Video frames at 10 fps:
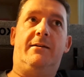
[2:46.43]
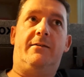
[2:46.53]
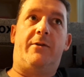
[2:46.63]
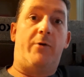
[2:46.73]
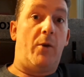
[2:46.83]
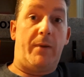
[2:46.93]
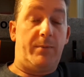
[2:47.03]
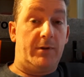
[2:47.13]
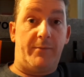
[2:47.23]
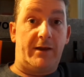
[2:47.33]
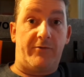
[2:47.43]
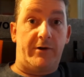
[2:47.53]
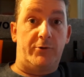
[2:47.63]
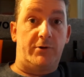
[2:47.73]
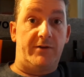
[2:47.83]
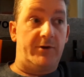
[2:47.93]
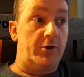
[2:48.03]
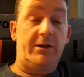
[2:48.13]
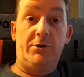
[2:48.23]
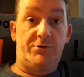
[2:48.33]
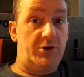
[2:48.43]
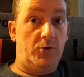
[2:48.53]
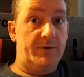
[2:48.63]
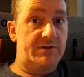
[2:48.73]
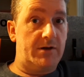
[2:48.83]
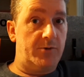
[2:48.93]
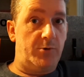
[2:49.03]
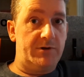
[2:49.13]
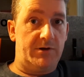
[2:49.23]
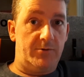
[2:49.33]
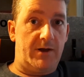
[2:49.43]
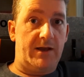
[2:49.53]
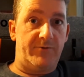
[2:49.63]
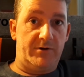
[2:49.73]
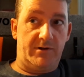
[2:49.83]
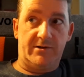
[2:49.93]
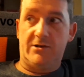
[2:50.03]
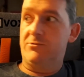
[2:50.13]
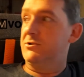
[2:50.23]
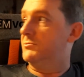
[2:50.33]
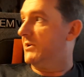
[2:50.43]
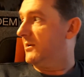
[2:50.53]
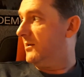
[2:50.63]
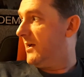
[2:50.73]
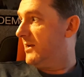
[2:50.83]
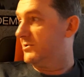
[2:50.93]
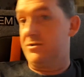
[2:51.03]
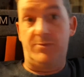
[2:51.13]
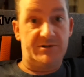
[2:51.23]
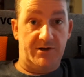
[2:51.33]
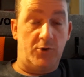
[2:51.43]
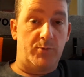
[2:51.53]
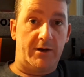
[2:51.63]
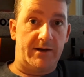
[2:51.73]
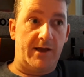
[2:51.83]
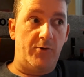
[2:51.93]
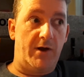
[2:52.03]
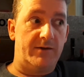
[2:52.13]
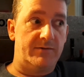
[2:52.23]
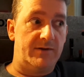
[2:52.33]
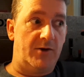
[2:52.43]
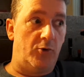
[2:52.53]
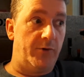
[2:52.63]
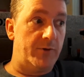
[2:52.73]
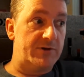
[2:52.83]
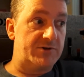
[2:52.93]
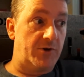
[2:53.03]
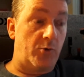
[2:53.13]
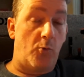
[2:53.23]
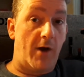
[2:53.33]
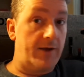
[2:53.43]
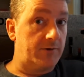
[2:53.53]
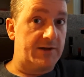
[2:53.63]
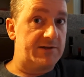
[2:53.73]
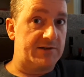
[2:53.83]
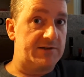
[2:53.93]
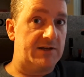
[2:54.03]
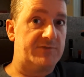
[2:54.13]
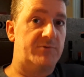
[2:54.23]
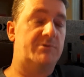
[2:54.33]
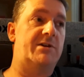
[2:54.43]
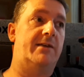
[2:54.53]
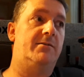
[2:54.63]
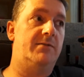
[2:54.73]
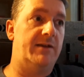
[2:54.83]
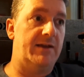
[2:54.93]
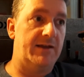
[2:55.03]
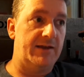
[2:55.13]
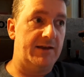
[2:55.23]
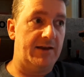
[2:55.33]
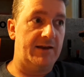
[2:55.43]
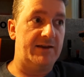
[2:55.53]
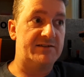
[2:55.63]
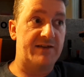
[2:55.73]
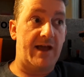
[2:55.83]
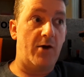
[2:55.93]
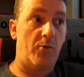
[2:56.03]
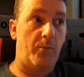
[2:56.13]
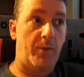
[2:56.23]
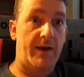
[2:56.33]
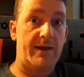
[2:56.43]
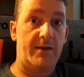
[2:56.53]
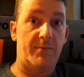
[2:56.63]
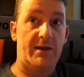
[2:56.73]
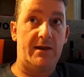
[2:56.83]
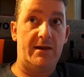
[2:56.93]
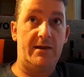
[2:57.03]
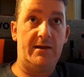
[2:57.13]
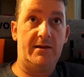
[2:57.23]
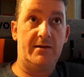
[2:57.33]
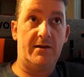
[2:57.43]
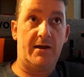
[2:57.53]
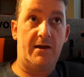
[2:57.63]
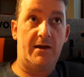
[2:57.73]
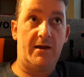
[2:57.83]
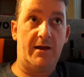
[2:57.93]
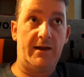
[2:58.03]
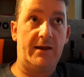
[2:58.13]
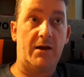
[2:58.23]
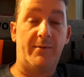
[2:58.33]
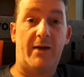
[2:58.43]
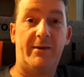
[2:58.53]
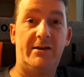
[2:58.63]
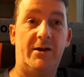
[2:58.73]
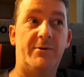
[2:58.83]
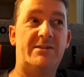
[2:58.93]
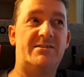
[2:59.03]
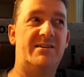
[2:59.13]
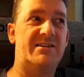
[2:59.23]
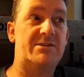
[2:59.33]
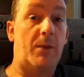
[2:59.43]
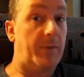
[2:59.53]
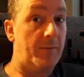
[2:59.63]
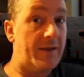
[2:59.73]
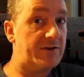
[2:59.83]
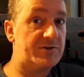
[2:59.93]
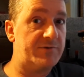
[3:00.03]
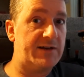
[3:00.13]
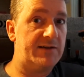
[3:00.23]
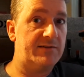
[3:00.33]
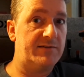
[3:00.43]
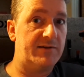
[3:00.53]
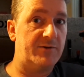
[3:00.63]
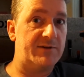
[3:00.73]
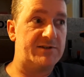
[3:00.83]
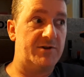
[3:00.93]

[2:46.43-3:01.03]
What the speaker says: there are people that make a very good living on it. YouTube is another one. I have another YouTube channel, as you must know by now, and although it's not a wildly successful channel, it is now paying me an income. I mean, it's supplementary. It's